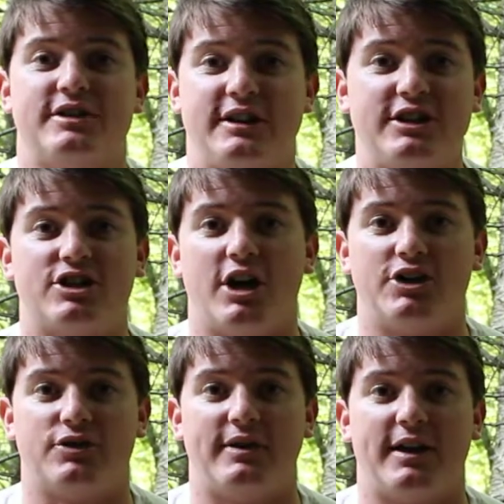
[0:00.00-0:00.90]
in each
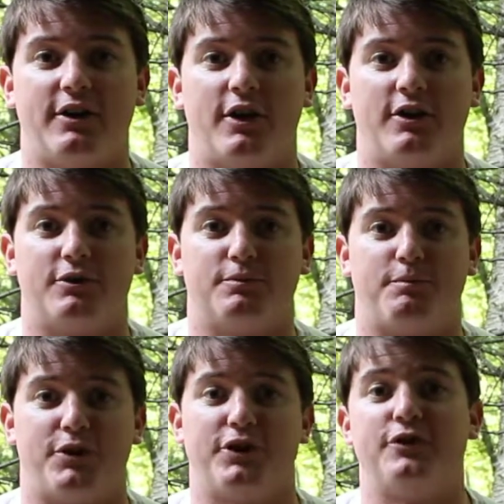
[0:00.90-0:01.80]
country that are
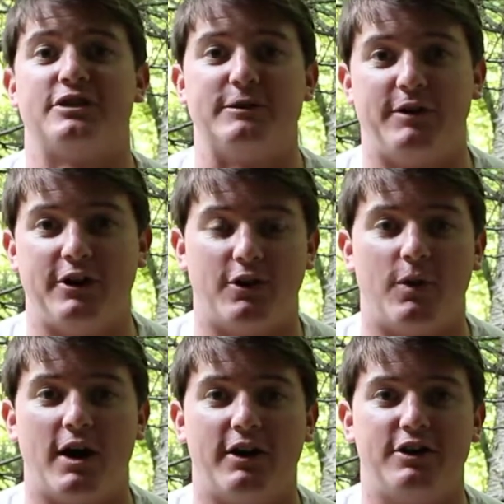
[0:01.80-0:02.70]
producing Pinot Noir,